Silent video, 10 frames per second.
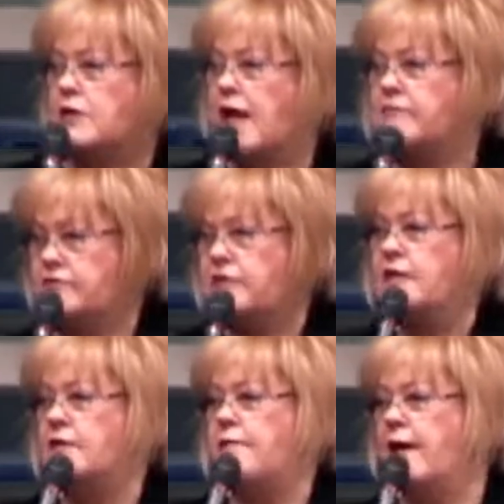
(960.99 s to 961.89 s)
I've
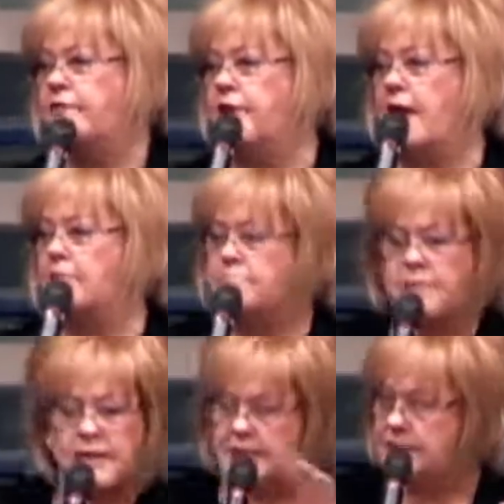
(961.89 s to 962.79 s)
seen about that
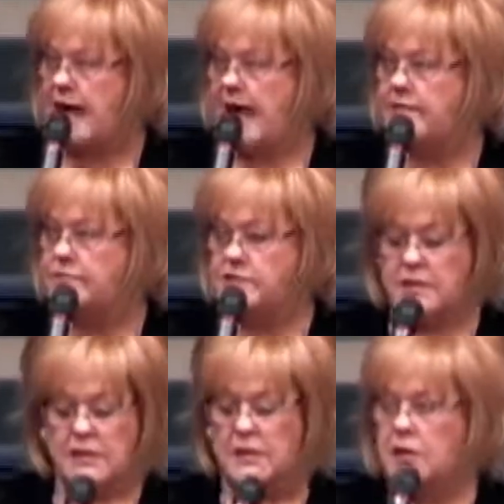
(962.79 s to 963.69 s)
many times.
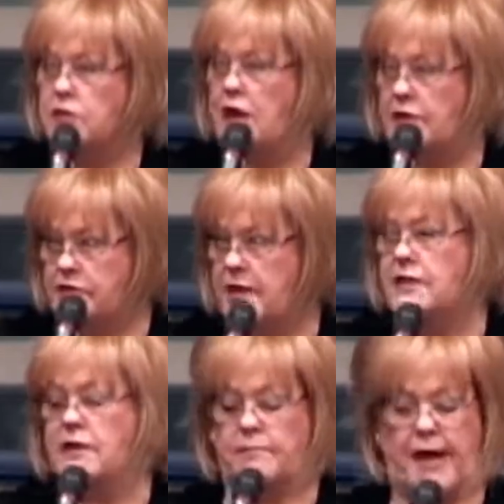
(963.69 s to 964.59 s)
Y'all tell
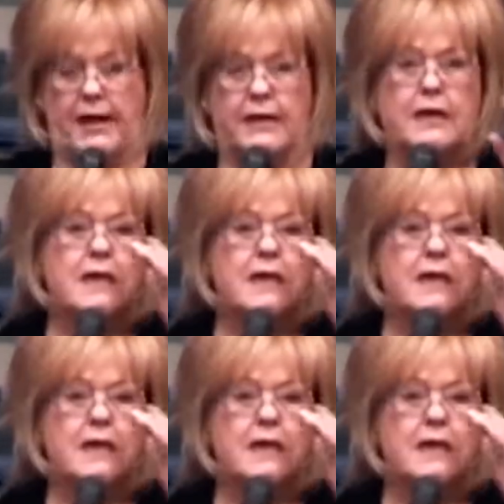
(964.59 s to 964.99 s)
you about it.